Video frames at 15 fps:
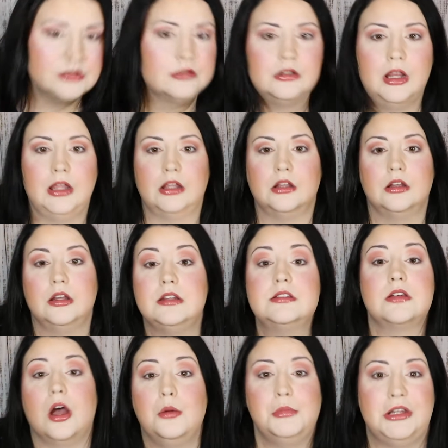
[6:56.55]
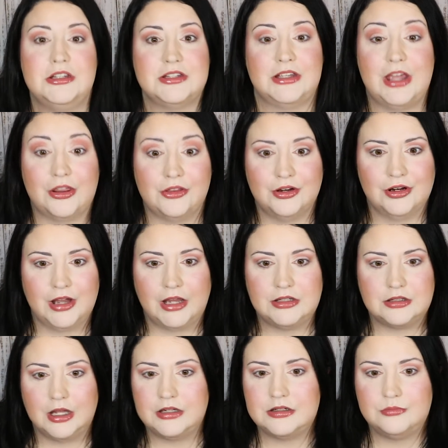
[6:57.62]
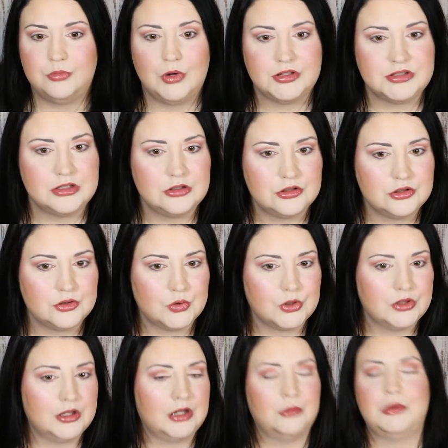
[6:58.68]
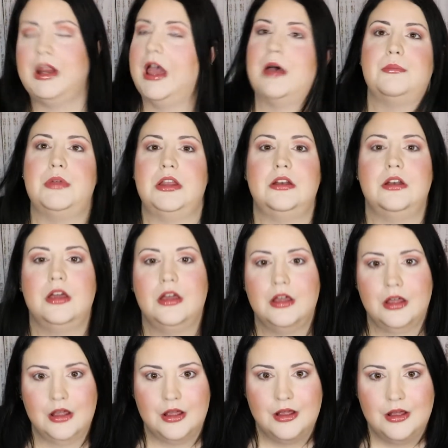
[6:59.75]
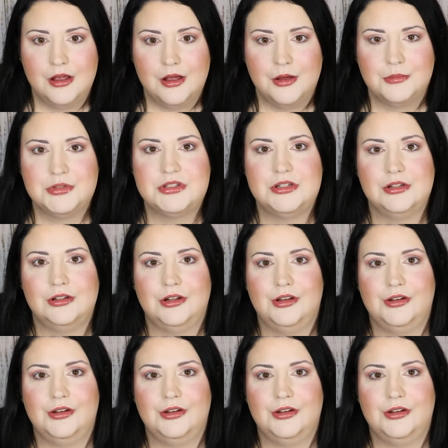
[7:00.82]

like, it's coming together. I wasn't sure that it would happen. Still a